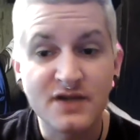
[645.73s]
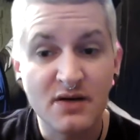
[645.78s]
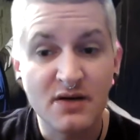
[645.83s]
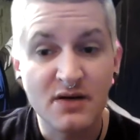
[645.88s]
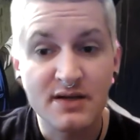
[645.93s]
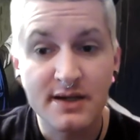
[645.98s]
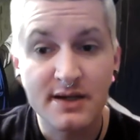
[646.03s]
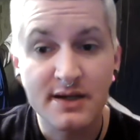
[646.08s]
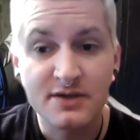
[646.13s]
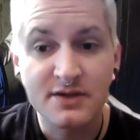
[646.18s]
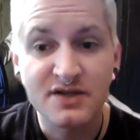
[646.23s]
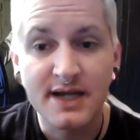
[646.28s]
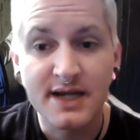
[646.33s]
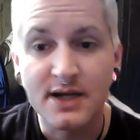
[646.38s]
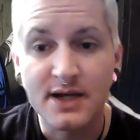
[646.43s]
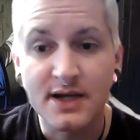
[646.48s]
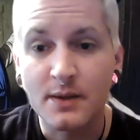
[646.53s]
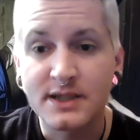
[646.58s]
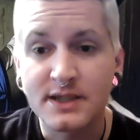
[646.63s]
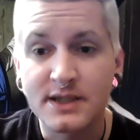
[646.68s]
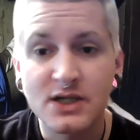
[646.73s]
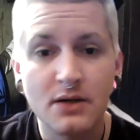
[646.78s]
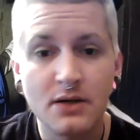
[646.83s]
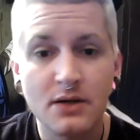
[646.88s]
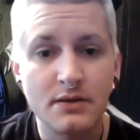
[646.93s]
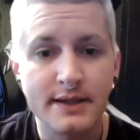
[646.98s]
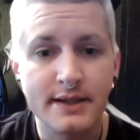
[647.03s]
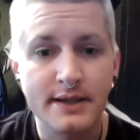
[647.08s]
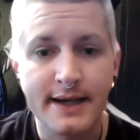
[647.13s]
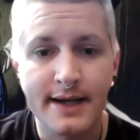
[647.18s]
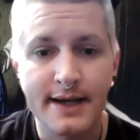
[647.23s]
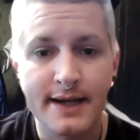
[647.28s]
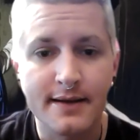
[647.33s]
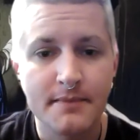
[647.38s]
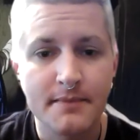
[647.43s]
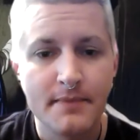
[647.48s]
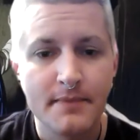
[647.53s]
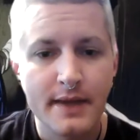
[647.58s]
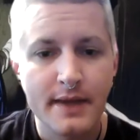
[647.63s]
Totally understand. No, I totally get it.